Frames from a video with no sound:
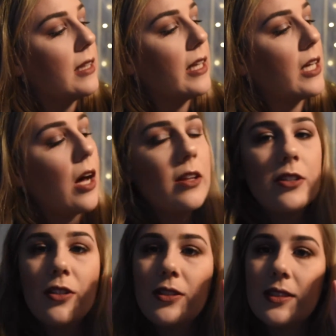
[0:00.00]
the
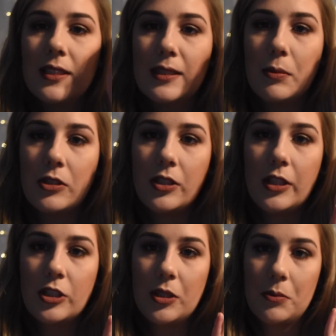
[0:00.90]
colors, especially
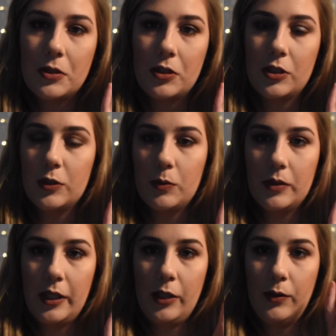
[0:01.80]
the shimmers, are just
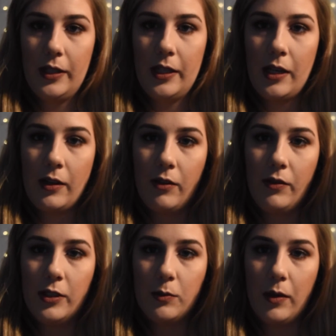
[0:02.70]
really unique. I love
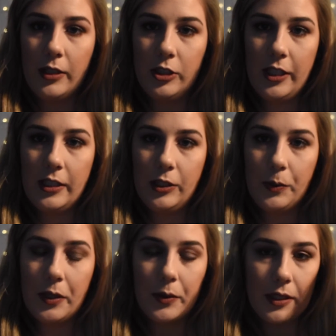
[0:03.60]
this red shade too.
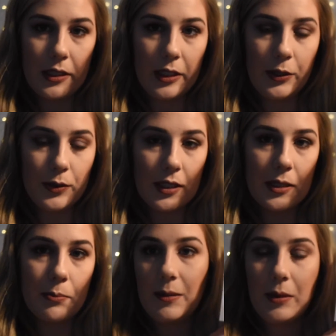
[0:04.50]
I know I didn't use
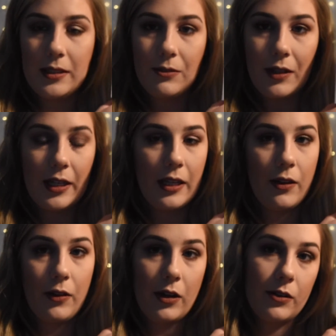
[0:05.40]
it. I see myself getting
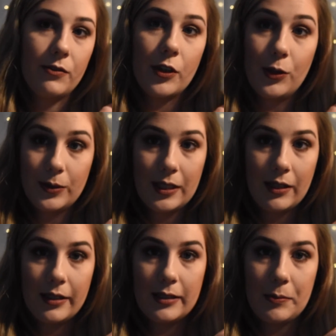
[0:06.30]
a lot of use
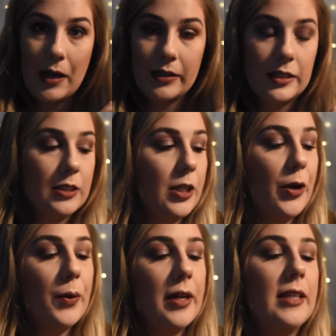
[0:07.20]
out of this palette,
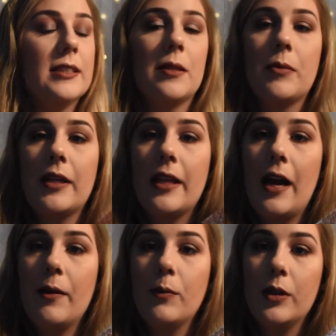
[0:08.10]
so it is something that
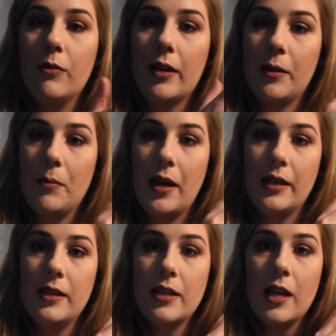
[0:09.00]
I would
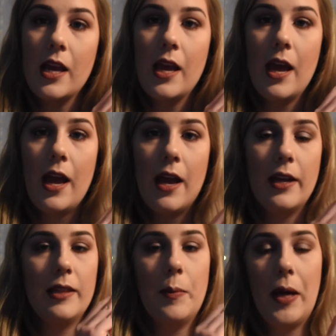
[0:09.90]
recommend.
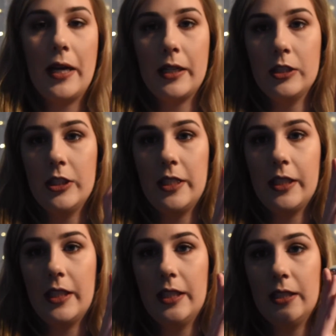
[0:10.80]
And the
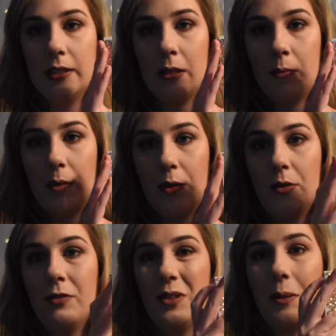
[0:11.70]
packaging is
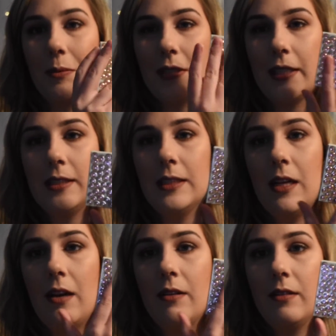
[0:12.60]
beautiful. I'm glad it's
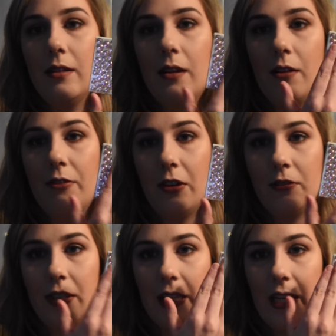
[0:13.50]
not a
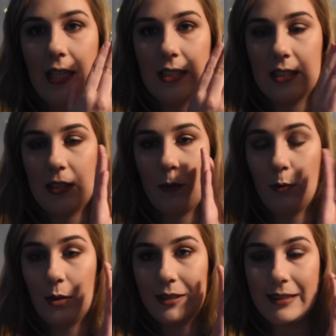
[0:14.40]
velvet case because I
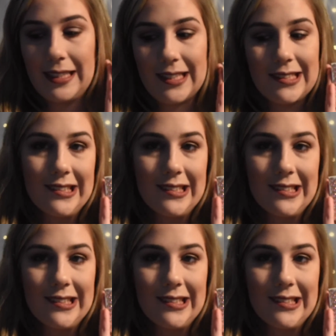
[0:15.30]
really